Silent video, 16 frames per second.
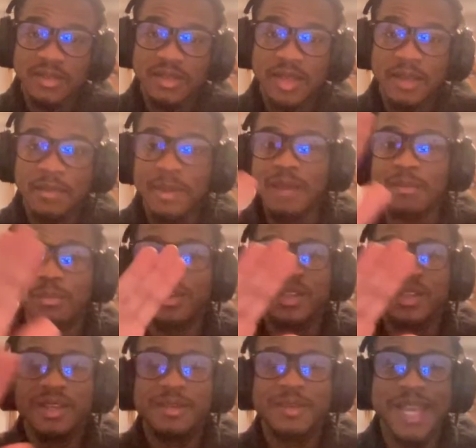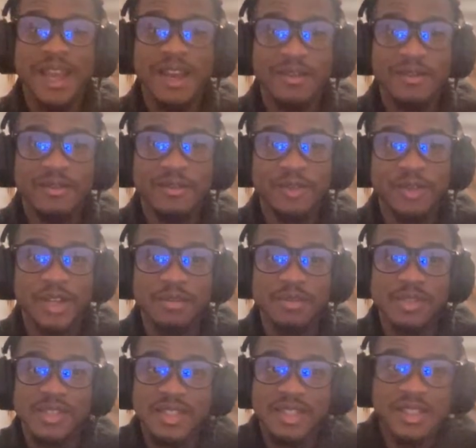I'm not putting him down for it. I'm
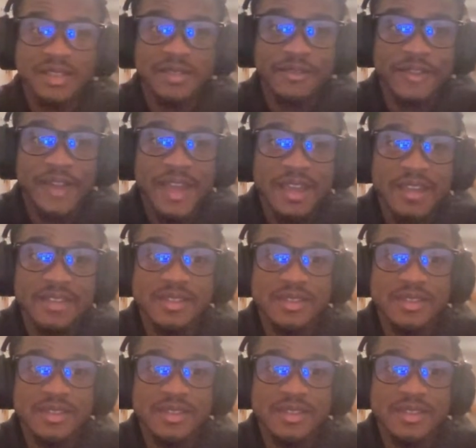just saying the facts.